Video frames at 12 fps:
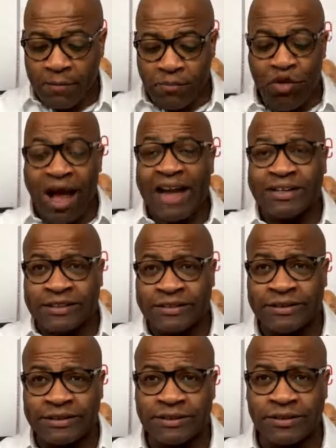
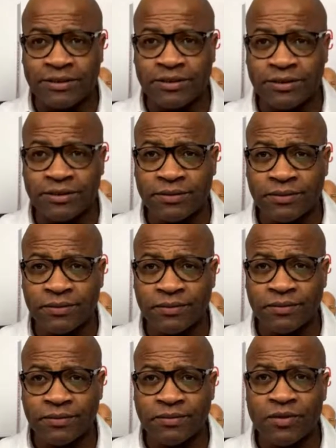practices
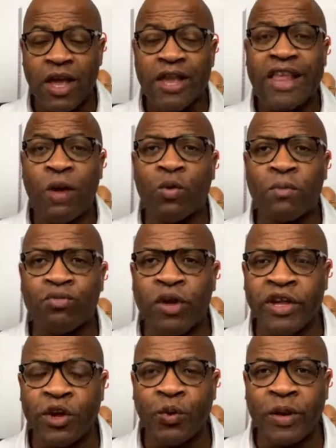that will
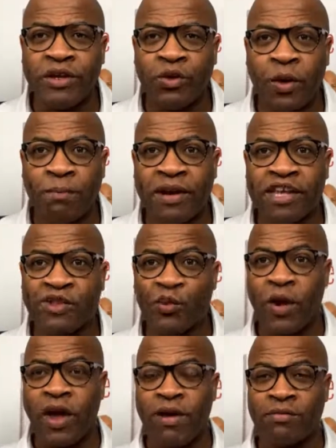bring you into a place
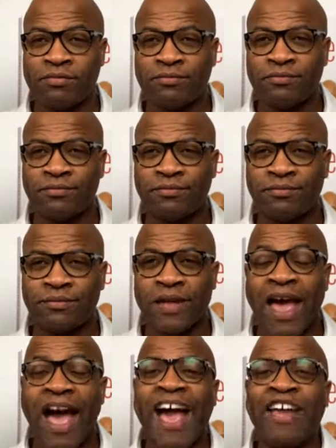where
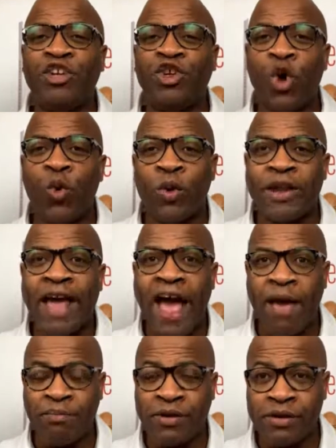I know what
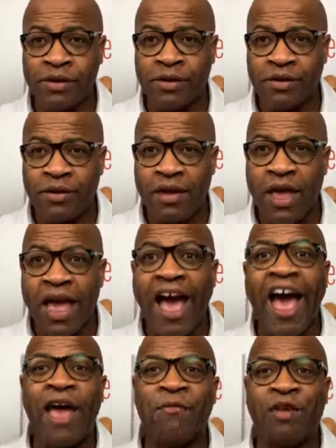happened.
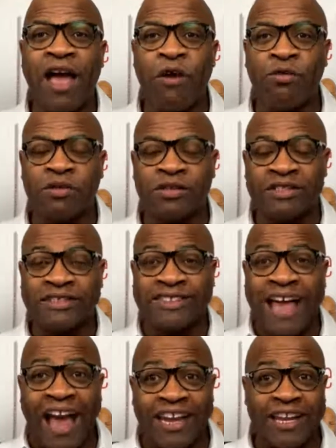I'm now
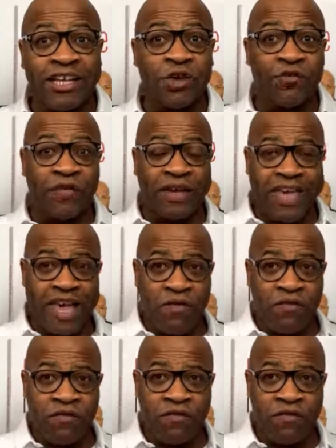deciding to forgive,